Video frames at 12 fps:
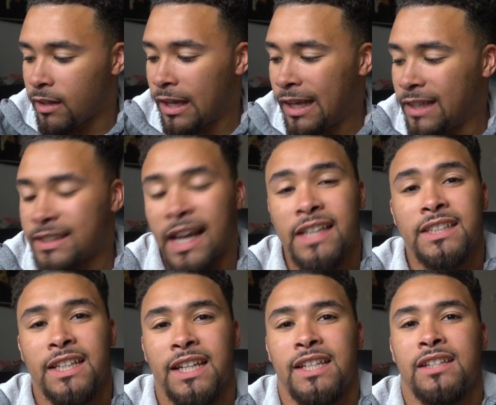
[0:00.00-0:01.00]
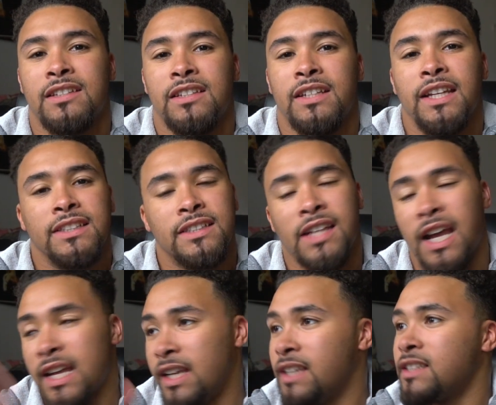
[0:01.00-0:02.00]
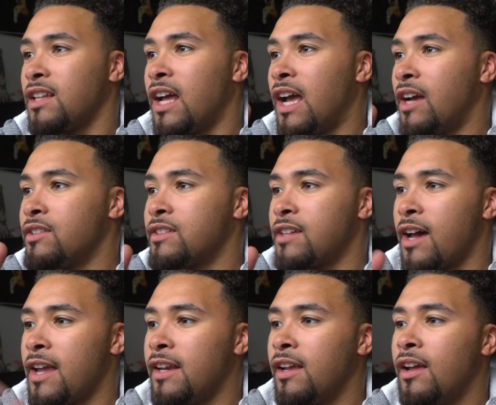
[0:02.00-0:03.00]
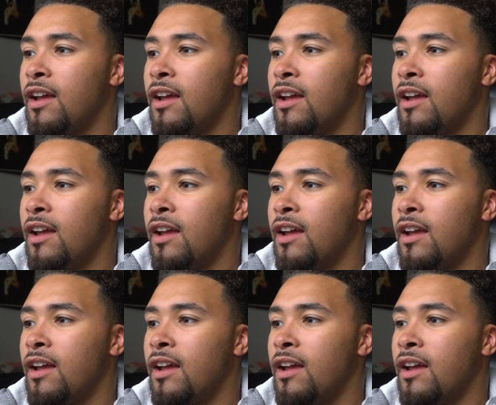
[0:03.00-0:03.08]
it is actually the next day. It's light outside.